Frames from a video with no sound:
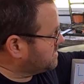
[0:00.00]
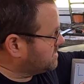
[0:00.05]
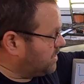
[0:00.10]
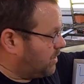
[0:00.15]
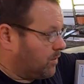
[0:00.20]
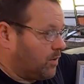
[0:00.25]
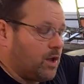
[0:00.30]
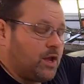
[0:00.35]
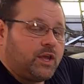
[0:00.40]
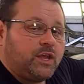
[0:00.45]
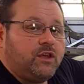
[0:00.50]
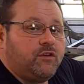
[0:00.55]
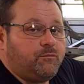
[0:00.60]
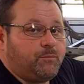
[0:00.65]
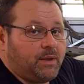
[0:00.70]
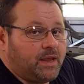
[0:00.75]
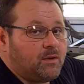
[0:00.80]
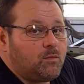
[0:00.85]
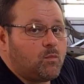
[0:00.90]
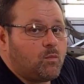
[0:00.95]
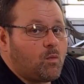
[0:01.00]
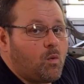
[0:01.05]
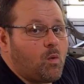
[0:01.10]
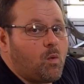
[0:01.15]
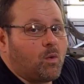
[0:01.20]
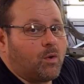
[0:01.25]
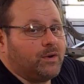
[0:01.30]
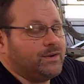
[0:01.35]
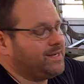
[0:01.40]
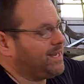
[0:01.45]
So you've been
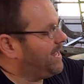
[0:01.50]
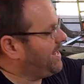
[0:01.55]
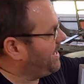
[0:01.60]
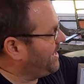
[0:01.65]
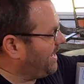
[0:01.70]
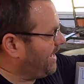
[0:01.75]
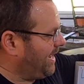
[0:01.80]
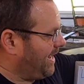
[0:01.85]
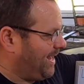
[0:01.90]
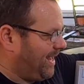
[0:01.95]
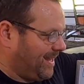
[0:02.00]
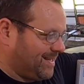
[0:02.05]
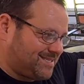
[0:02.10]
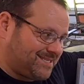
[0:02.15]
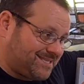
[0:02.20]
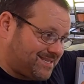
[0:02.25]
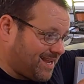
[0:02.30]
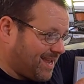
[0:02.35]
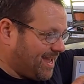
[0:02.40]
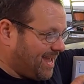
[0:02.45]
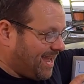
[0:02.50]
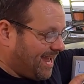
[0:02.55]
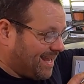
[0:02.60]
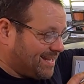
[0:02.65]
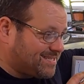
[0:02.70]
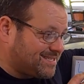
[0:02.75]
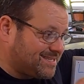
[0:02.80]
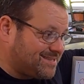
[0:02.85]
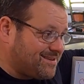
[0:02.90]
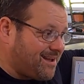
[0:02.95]
warned,
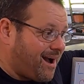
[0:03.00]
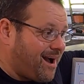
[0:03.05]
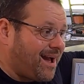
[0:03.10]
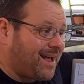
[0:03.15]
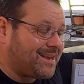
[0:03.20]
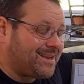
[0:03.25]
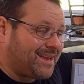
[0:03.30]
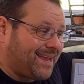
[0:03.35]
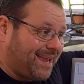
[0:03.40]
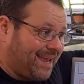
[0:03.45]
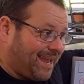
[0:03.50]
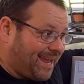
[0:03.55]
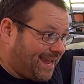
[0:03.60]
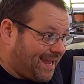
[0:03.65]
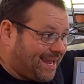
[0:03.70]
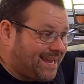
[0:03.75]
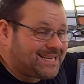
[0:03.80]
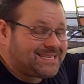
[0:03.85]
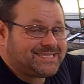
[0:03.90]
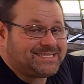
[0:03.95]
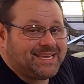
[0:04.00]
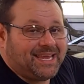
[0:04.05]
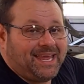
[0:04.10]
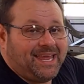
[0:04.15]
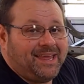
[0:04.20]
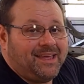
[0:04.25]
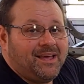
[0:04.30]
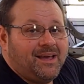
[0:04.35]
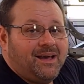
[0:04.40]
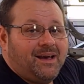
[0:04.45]
it's not
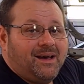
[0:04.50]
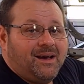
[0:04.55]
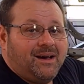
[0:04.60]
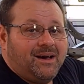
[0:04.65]
easy